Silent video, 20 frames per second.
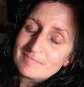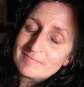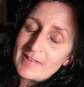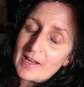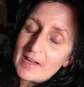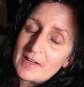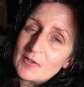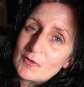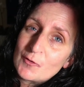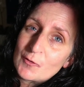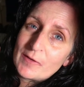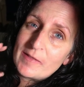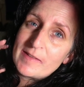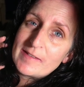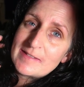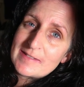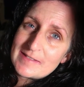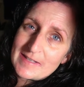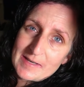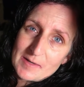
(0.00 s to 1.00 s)
I enjoyed the
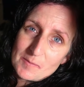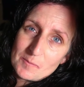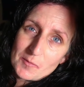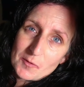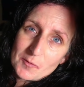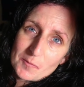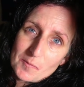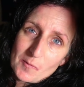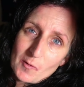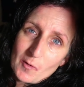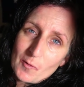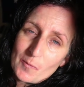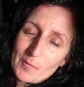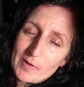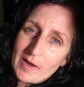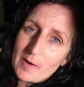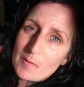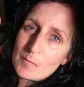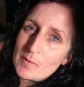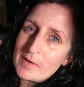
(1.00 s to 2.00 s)
second book more when
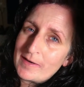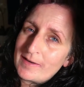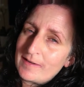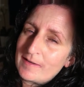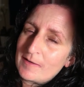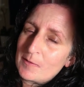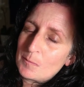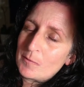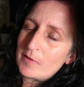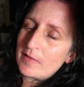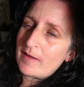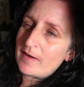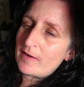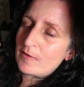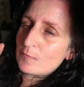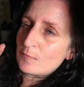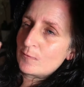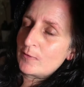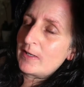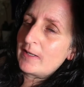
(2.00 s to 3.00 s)
I went in with like a
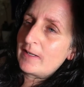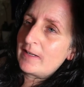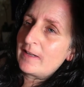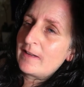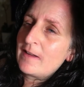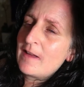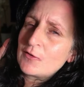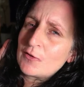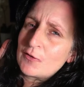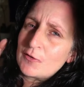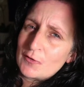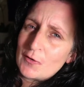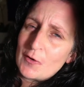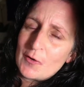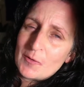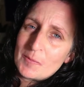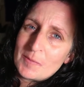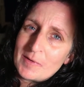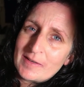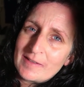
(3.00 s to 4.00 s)
really
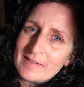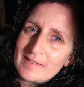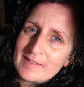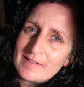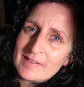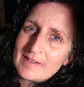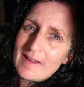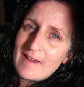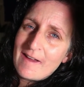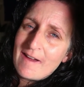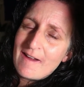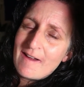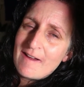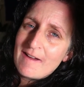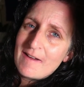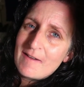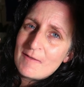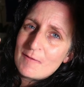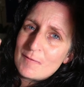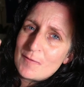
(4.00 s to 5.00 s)
determined
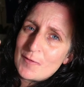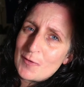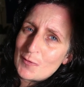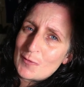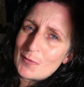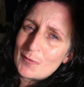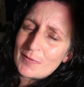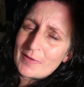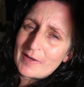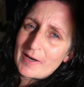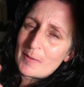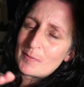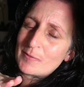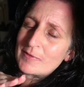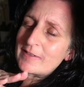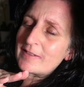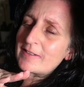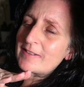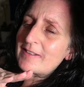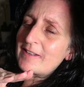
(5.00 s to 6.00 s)
view that I was
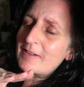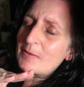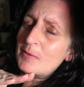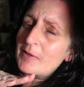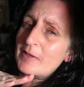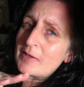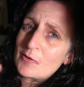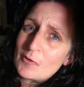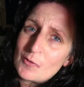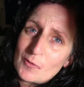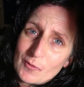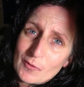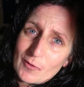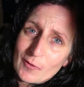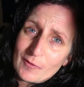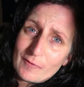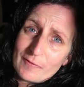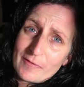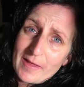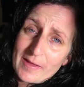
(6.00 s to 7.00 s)
just going to ignore
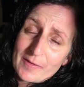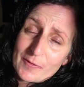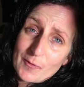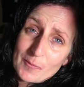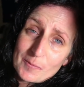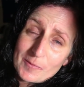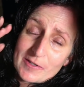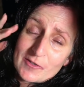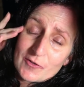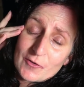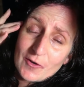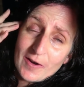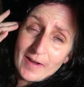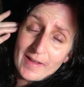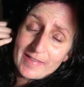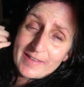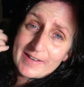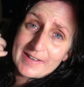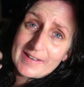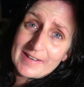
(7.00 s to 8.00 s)
all of that. So I'm going to
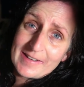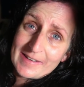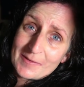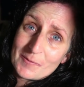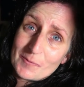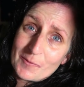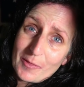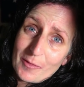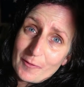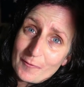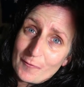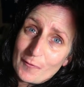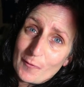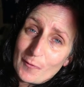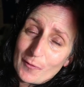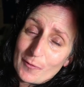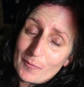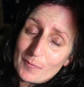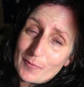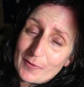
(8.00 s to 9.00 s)
try that again with the
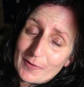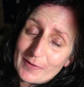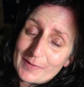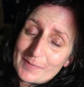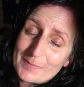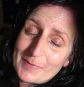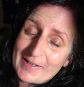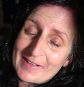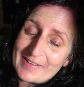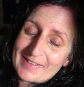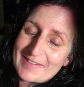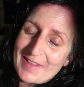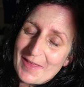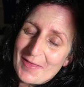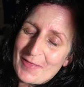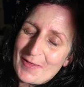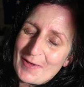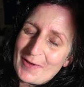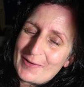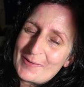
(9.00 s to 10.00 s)
fourth book because the
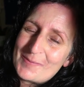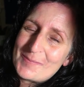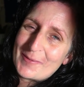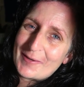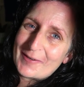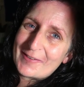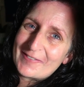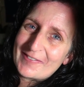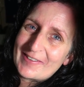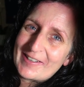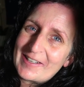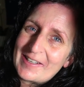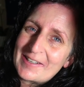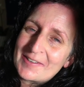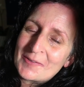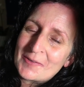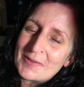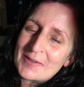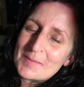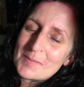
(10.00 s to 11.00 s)
third book really
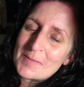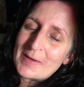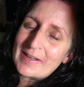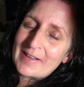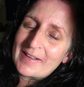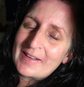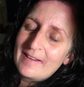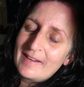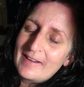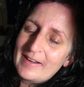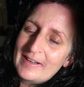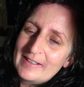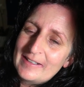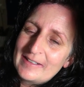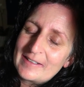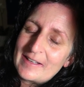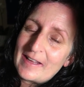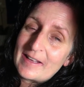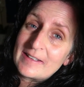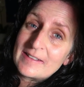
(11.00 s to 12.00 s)
annoyed me.
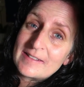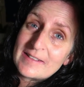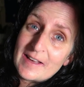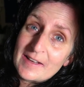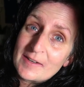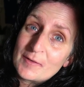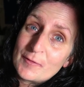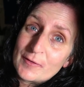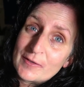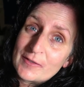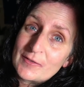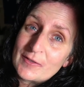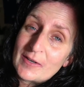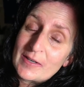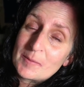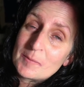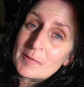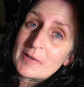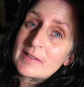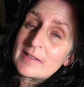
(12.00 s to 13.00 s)
And it's kind of
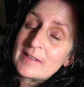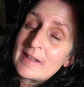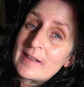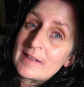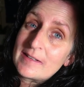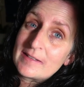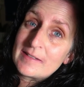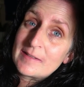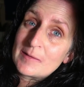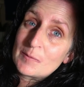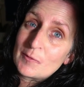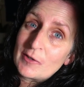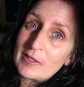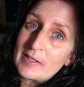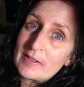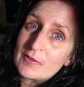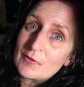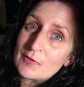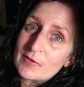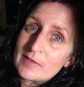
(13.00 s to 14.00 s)
frustrating because there is some really
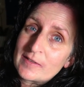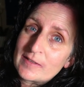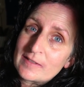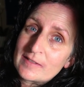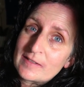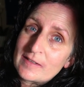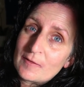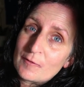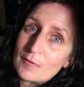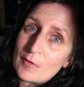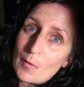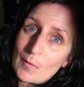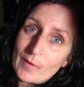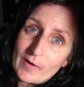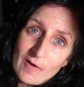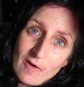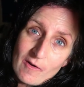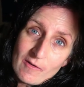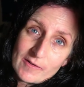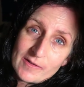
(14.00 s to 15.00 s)
interesting stuff
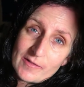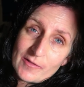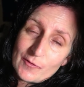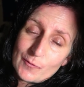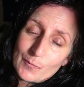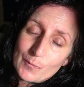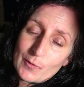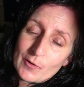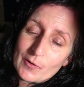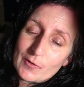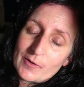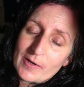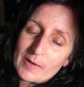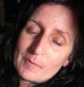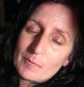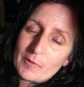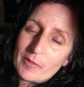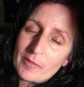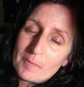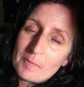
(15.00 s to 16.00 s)
going on in this world
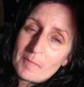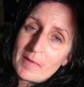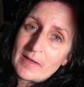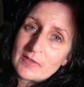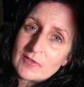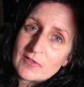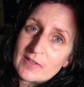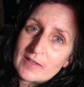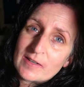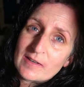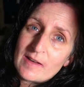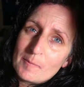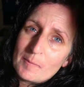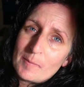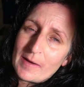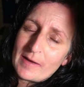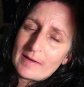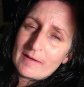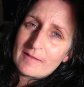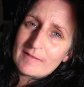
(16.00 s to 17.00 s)
and with the magic,
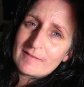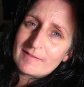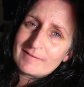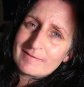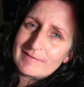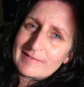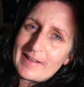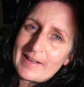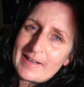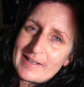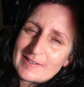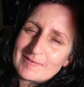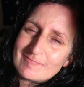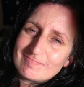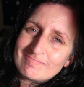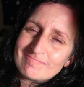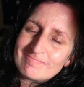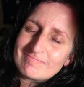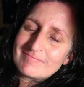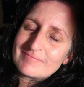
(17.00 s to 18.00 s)
but like
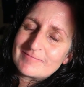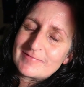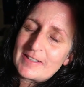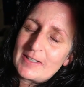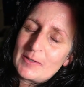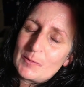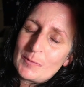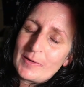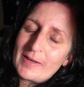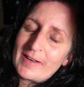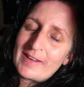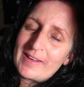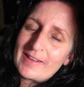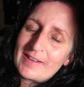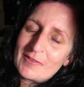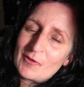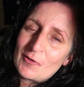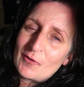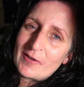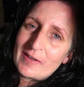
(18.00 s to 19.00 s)
when I get
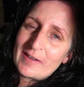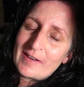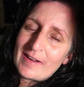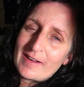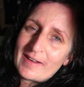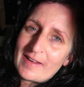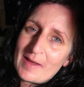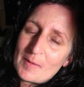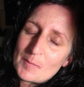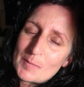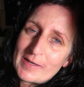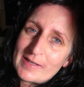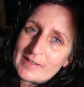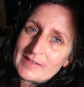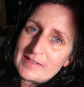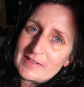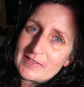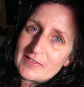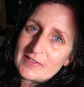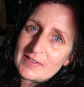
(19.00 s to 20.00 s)
annoyed, I can't pay
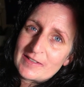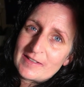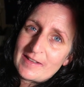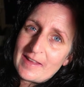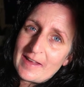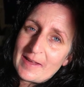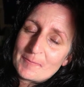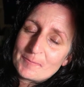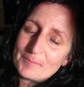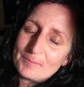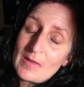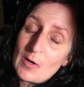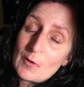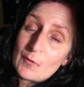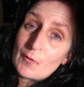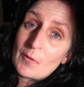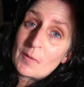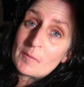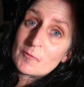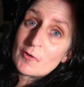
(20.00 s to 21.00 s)
attention to that.
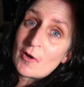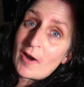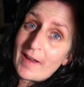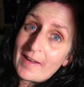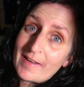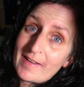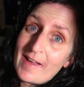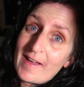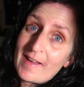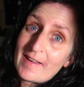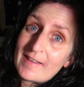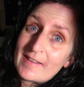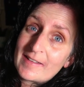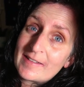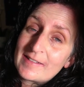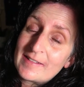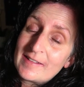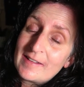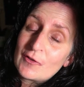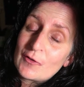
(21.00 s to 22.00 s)
So I'm trying
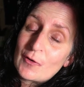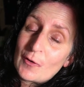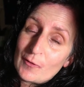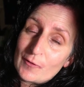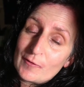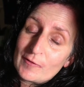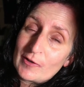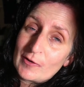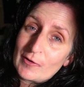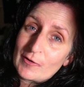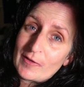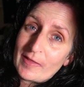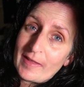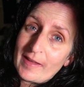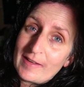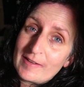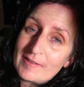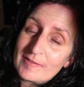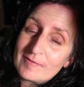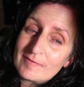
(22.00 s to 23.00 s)
hard to overlook
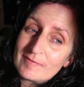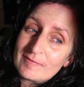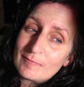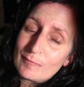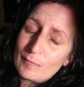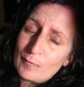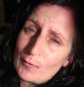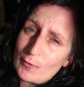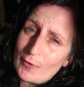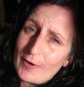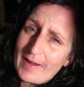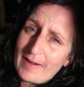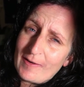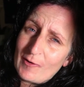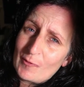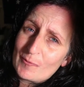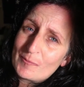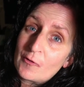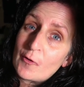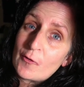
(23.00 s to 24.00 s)
that for
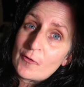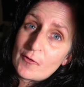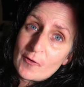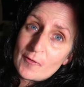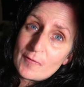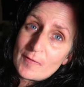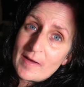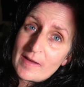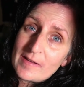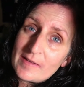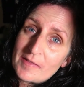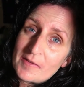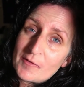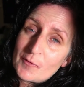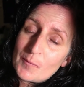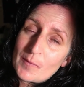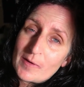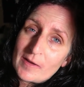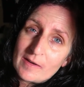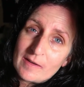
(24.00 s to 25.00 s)
now. So far in
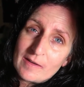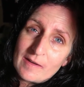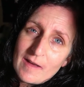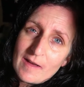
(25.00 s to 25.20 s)
this one,